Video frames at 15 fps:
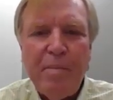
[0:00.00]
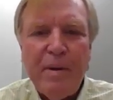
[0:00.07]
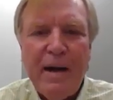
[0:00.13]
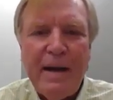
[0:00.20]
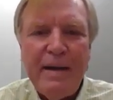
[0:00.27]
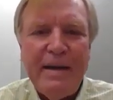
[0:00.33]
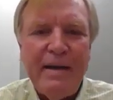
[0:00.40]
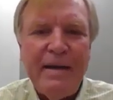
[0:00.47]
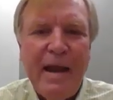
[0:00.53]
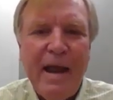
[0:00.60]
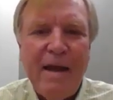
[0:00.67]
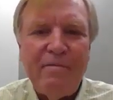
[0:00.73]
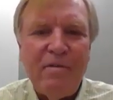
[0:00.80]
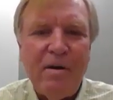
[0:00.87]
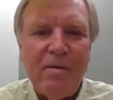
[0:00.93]
but I didn't
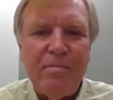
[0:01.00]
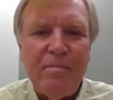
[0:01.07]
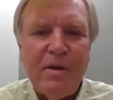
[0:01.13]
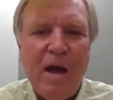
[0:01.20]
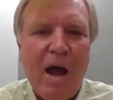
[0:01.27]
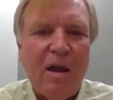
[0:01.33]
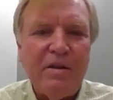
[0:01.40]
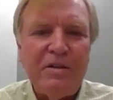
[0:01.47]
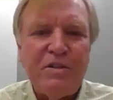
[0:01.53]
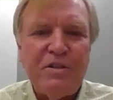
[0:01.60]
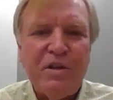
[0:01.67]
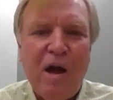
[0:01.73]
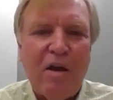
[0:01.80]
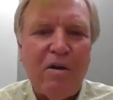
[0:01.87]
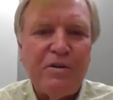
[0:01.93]
have a college
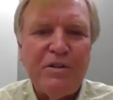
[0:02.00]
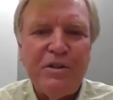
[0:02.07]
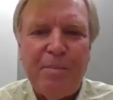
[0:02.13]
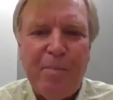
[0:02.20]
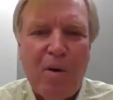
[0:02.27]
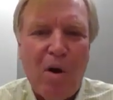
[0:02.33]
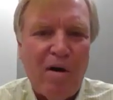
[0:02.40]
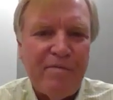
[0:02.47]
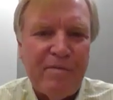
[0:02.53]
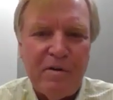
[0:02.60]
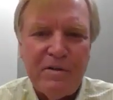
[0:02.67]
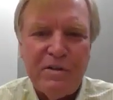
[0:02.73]
scholarship offer.